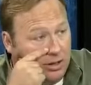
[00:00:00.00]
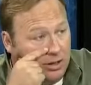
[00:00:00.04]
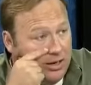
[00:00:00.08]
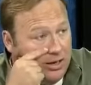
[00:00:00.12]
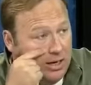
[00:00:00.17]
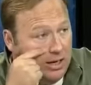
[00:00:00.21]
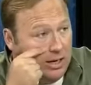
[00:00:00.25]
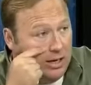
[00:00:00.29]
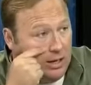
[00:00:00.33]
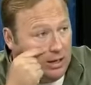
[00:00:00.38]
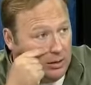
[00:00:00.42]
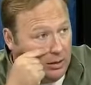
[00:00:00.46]
on a
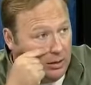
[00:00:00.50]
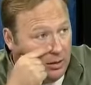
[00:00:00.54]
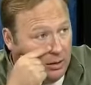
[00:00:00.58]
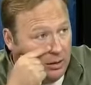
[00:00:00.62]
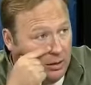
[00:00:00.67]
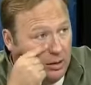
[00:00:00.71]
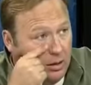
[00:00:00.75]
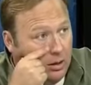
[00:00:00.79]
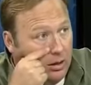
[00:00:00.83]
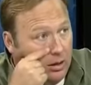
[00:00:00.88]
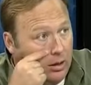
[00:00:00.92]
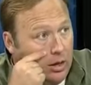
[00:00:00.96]
kid.
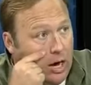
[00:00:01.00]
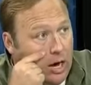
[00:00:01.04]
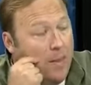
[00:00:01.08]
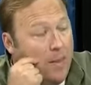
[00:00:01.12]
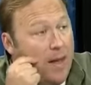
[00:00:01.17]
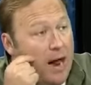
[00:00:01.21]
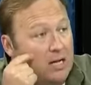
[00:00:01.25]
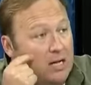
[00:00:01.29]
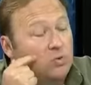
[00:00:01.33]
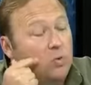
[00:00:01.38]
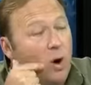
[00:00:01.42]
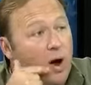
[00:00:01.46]

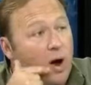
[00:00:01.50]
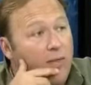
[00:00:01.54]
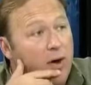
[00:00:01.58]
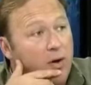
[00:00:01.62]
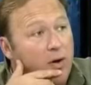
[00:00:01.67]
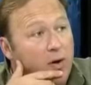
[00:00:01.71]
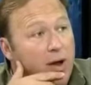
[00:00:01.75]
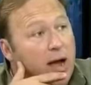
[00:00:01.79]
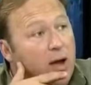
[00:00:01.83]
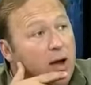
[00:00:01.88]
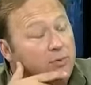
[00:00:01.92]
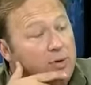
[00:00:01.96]
And that's why
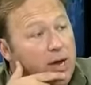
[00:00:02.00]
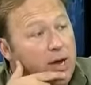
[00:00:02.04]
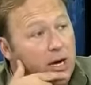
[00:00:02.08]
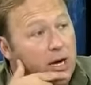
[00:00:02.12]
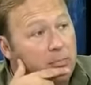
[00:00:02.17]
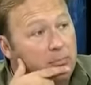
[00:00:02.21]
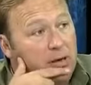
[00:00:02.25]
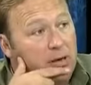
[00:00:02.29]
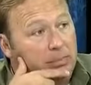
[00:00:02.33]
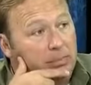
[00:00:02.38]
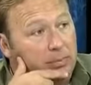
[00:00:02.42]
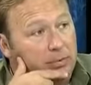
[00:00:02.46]
they're now
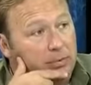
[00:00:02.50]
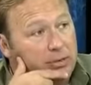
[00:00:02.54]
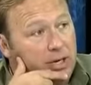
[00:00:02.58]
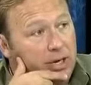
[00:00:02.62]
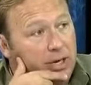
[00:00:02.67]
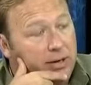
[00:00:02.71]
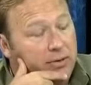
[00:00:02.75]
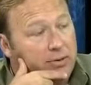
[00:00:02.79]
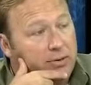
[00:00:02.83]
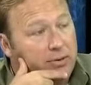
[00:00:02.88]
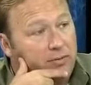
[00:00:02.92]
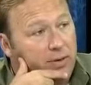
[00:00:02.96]
taking people's
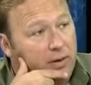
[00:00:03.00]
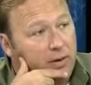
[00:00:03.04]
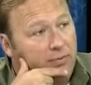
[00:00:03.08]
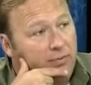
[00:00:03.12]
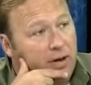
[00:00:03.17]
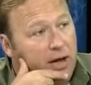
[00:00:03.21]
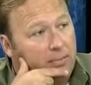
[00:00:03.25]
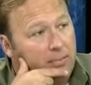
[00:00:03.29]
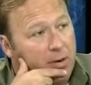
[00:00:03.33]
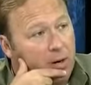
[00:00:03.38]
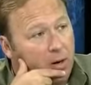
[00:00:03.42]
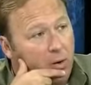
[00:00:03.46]
kids if they
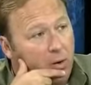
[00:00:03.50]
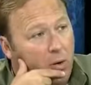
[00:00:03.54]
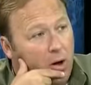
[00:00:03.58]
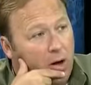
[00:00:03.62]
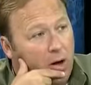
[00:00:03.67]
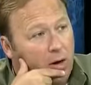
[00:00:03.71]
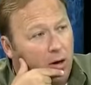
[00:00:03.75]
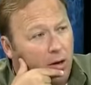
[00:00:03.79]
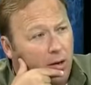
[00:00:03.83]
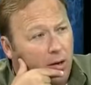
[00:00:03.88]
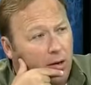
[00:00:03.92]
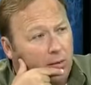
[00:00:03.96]
find
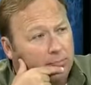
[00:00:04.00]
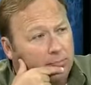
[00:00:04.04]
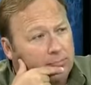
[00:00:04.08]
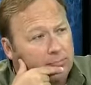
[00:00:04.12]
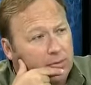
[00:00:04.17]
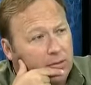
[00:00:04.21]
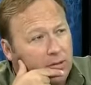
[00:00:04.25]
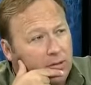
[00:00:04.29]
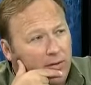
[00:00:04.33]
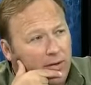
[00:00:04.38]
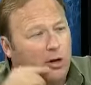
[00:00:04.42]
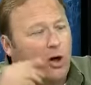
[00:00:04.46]
marijuana on them.
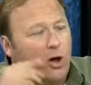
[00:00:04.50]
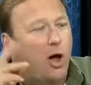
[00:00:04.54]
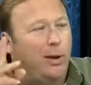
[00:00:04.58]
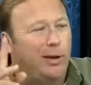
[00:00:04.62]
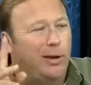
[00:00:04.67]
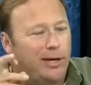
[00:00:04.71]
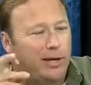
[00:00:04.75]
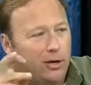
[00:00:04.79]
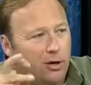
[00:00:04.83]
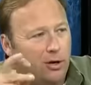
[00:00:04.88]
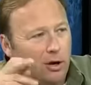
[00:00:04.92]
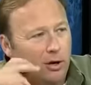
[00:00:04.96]
They're
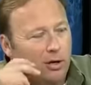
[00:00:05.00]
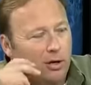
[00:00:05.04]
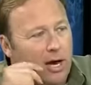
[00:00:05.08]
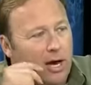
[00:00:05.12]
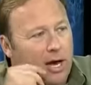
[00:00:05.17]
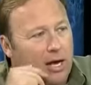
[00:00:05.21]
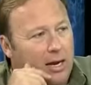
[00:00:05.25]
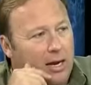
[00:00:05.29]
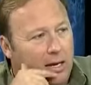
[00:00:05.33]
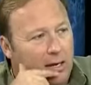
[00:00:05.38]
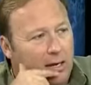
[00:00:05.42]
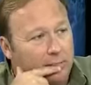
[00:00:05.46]
calling it a
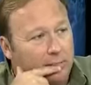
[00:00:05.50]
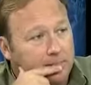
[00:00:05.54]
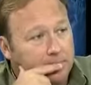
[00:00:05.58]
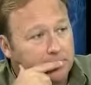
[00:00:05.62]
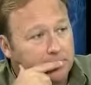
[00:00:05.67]
narcotic.